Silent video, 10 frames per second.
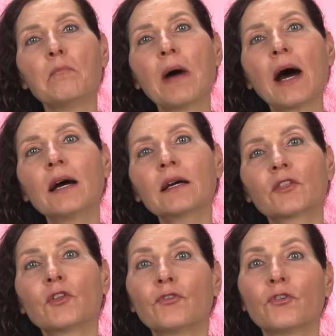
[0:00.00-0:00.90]

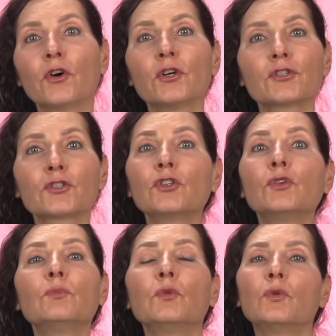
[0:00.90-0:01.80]
mark the first
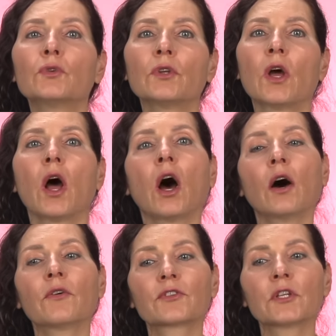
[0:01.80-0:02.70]
new moon
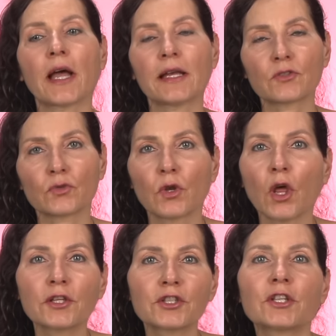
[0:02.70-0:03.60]
of the
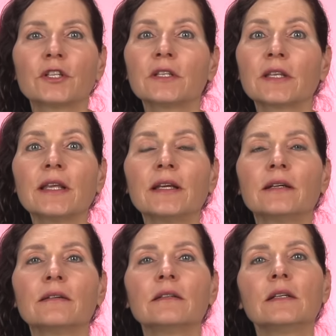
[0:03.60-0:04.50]
astrological
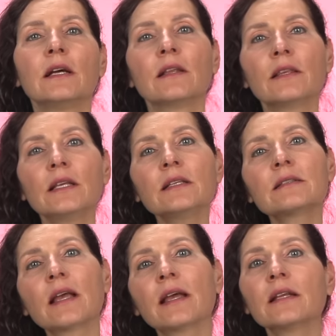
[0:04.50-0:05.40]
year,
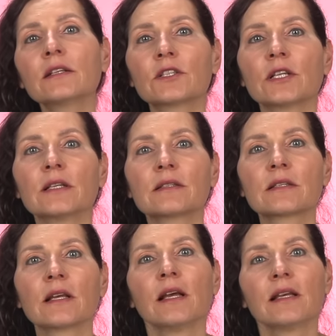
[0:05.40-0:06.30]
these energies
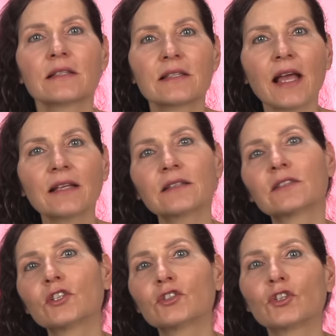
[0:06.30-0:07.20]

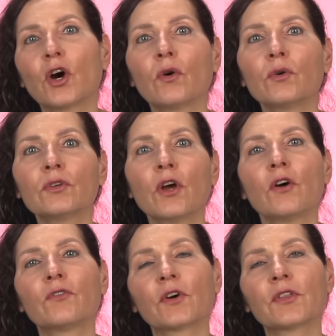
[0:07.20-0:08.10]
set the tone
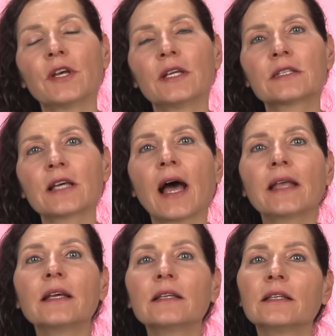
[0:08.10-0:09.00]
for the
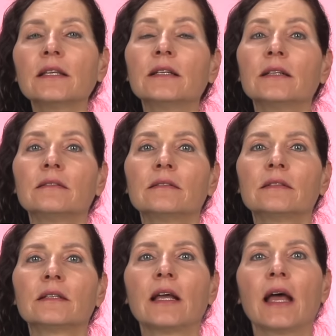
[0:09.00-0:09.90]
entire year,
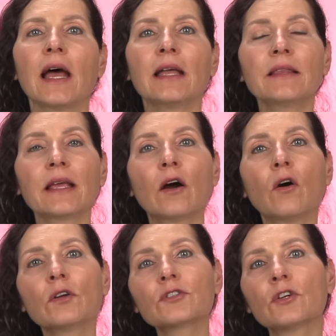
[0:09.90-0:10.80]
and they
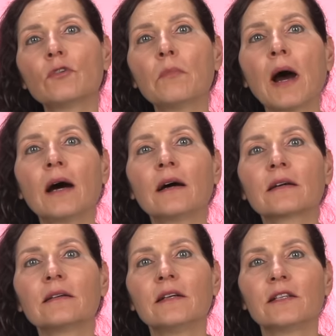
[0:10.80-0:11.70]
also
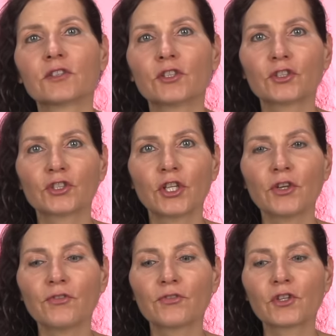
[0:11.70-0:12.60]
mark the
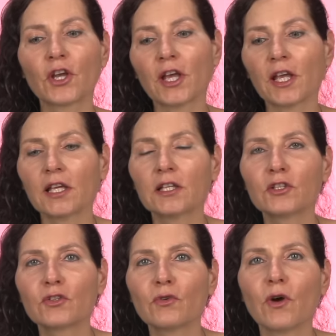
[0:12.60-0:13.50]
shift
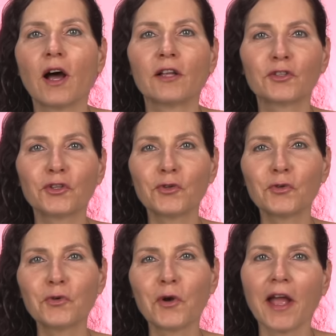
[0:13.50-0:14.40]
into a
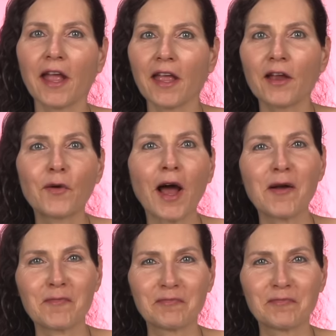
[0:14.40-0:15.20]
new era.